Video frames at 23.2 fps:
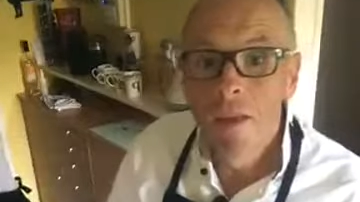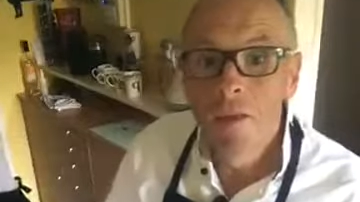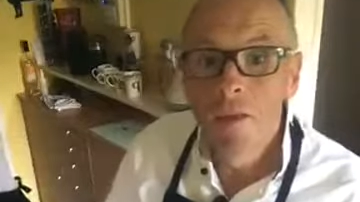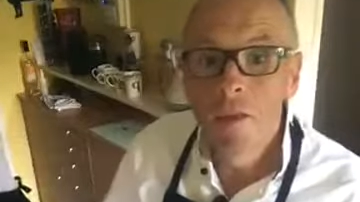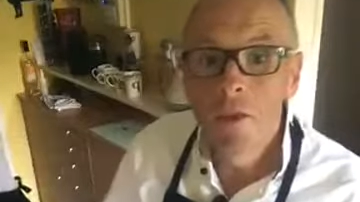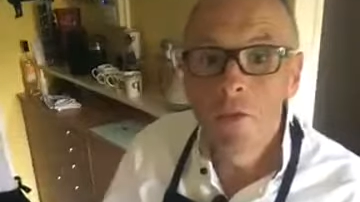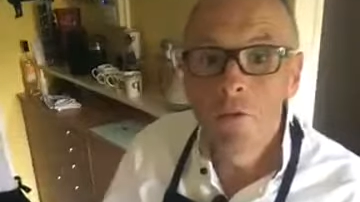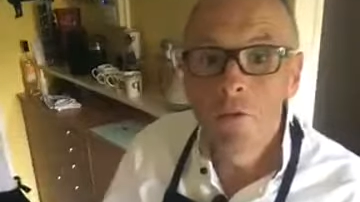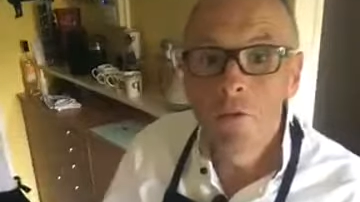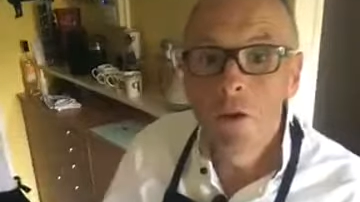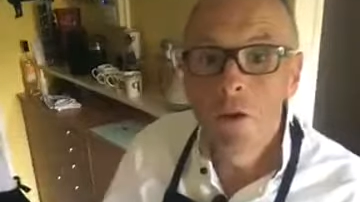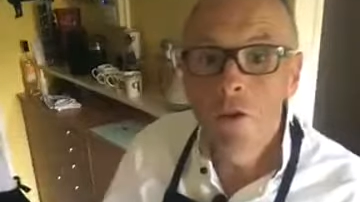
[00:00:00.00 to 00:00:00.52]

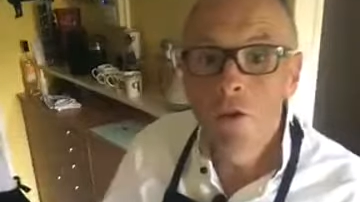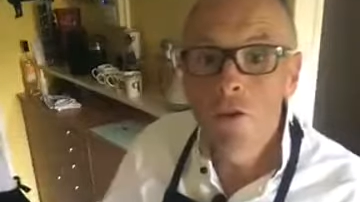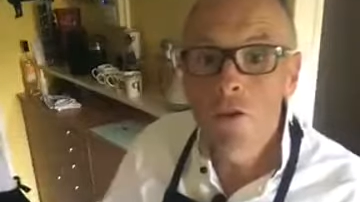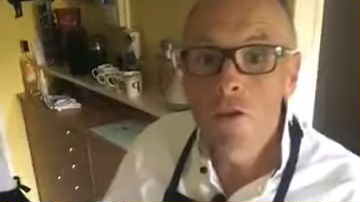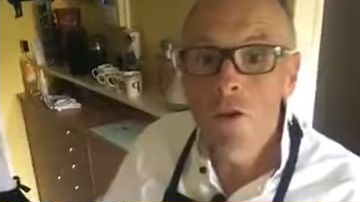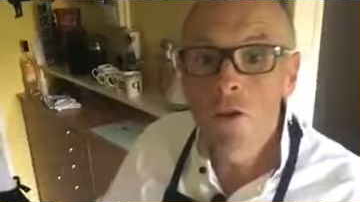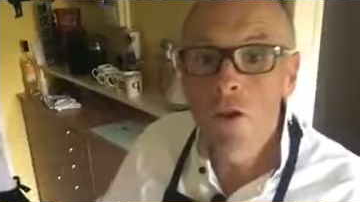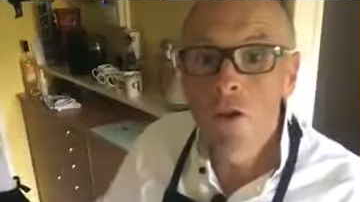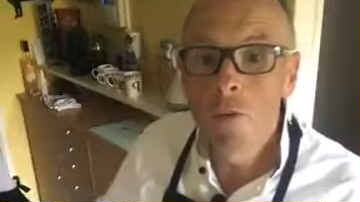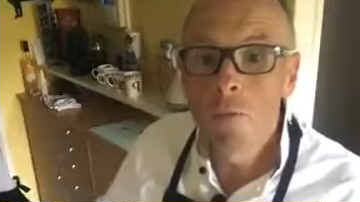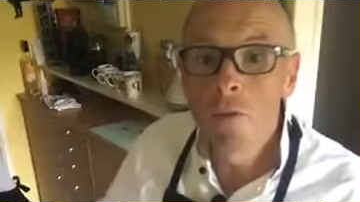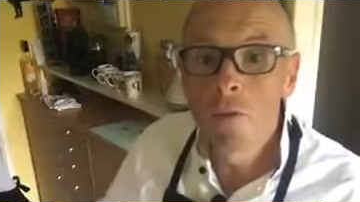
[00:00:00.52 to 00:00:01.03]
Do not
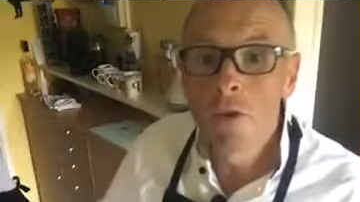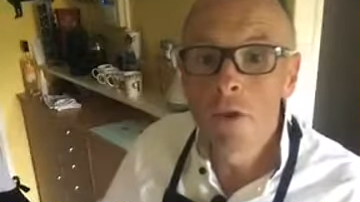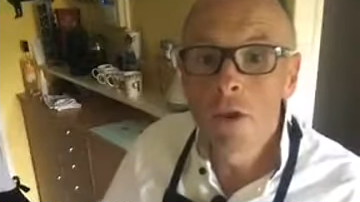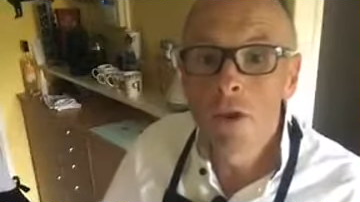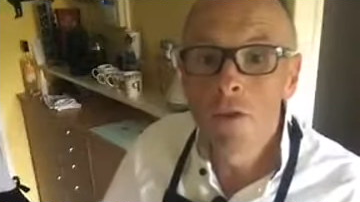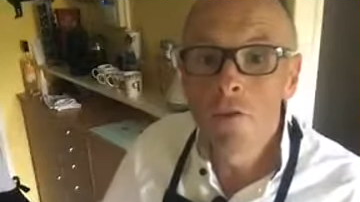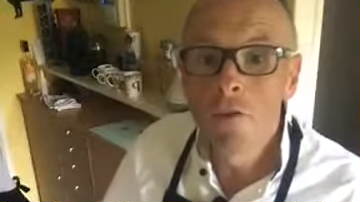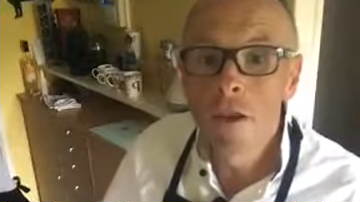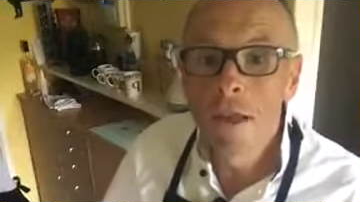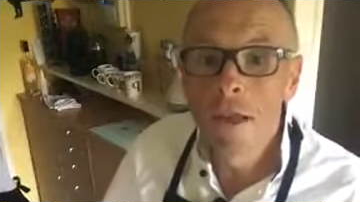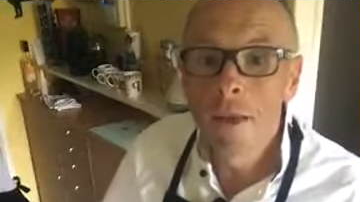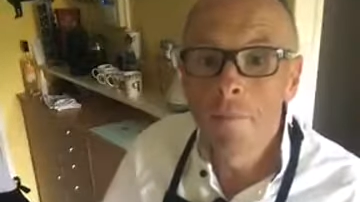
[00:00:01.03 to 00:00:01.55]
stop
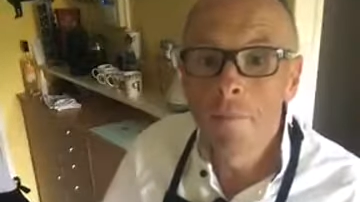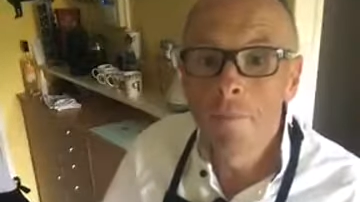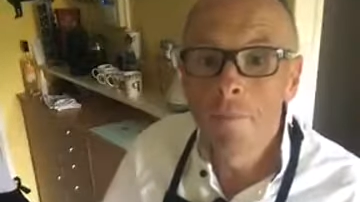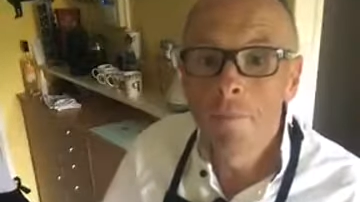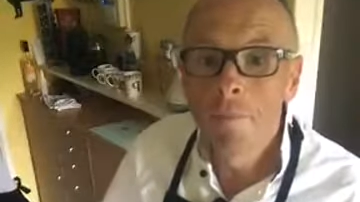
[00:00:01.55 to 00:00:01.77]
stirring it.